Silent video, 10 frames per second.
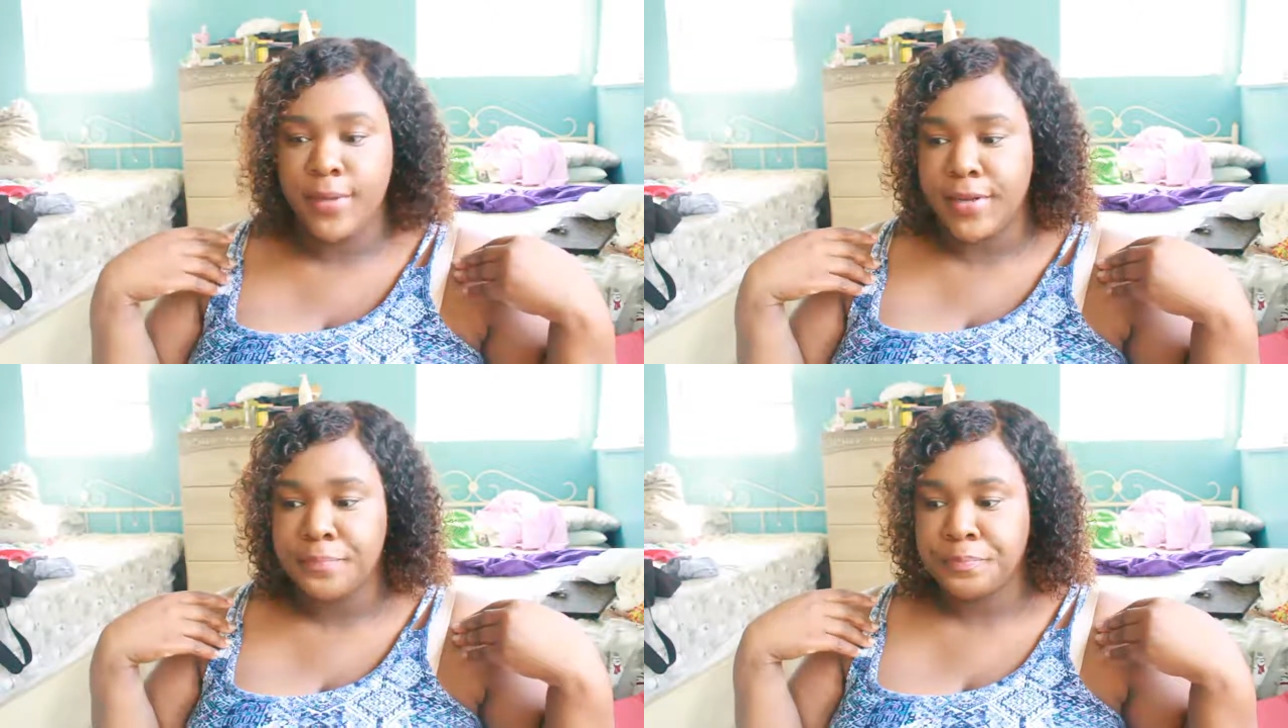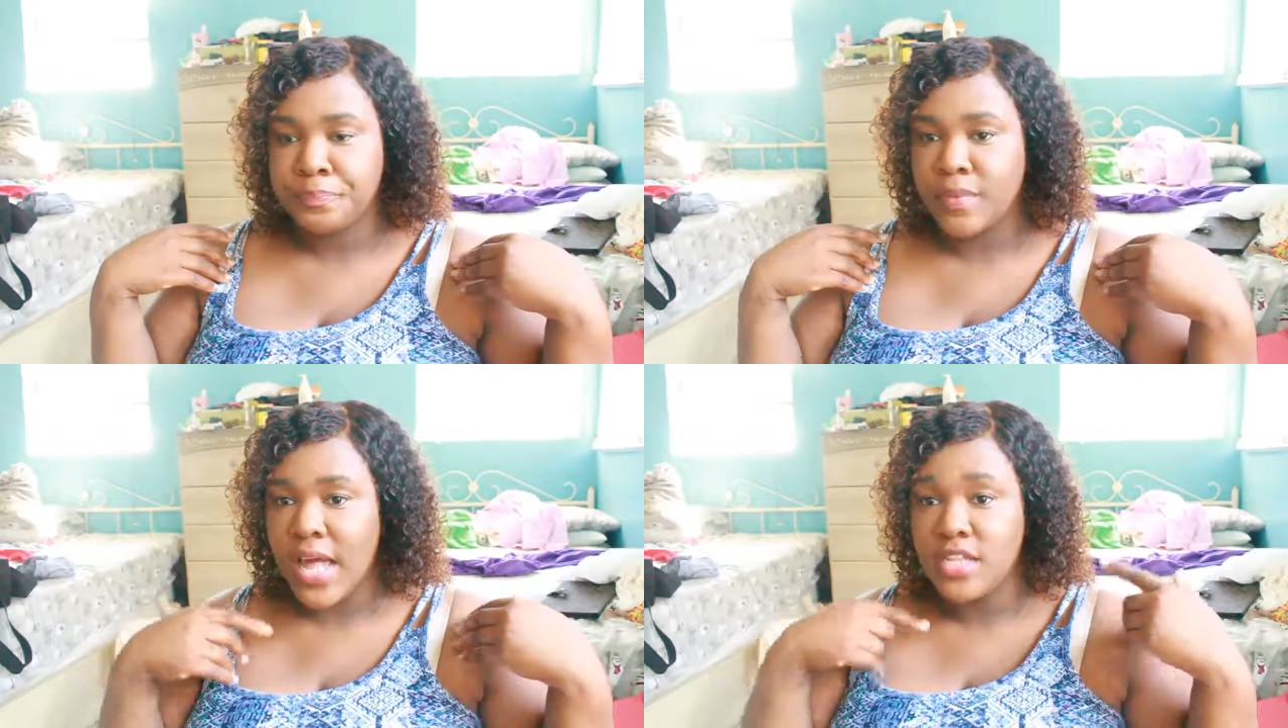But
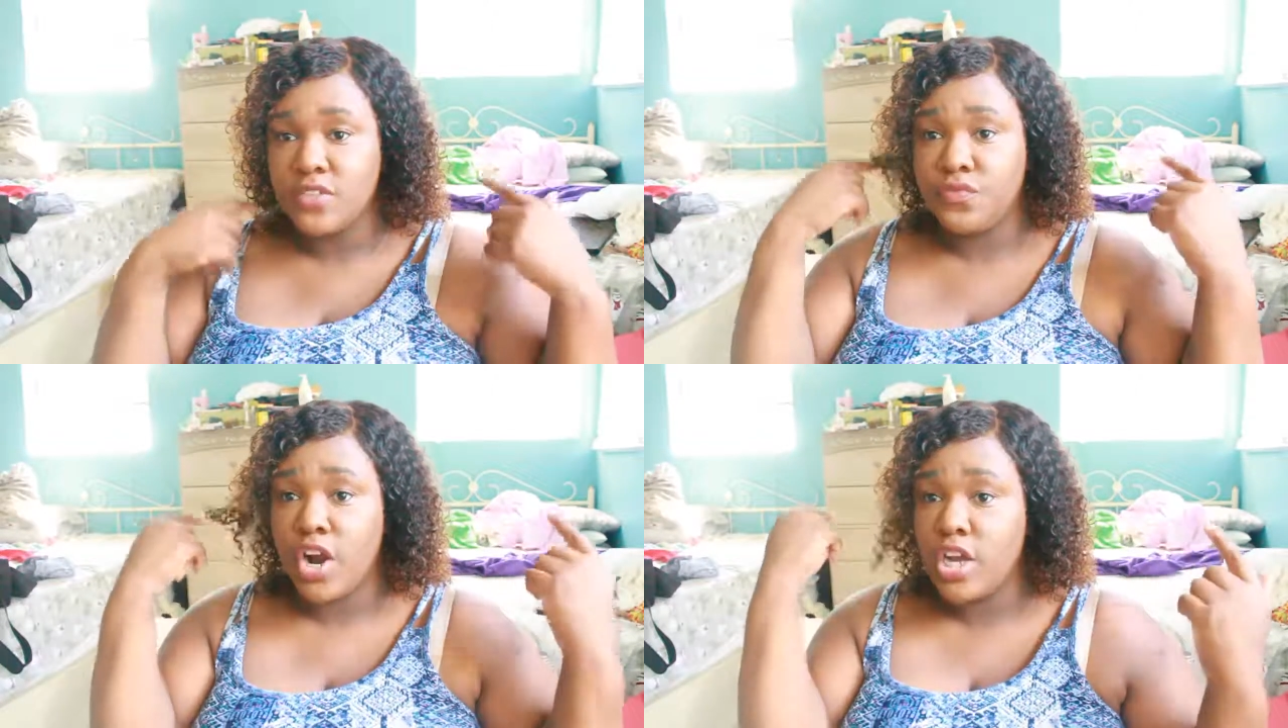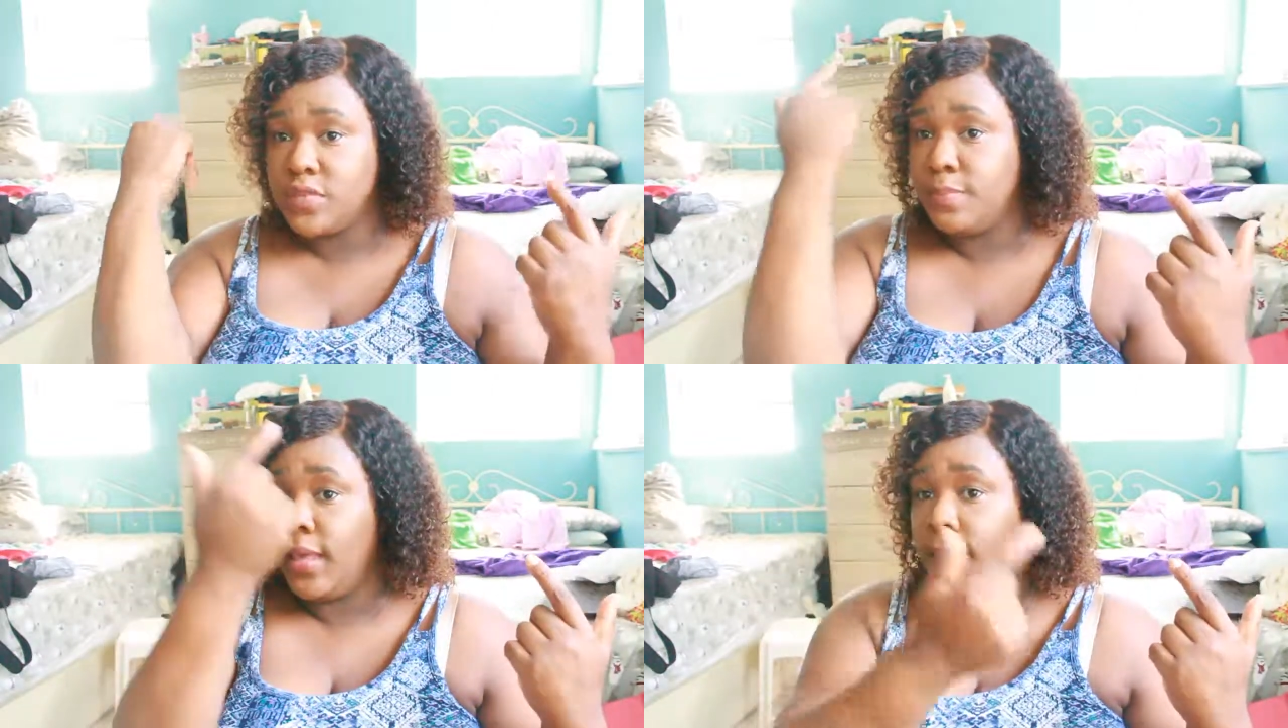as far as
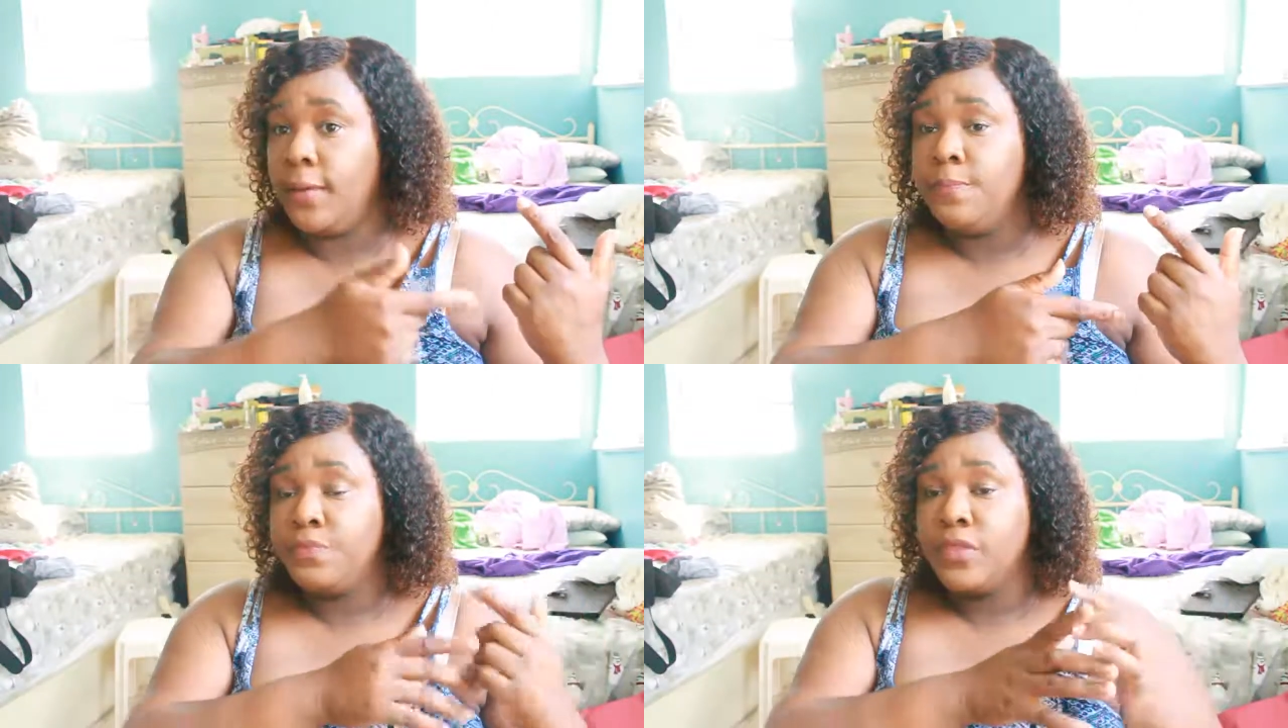me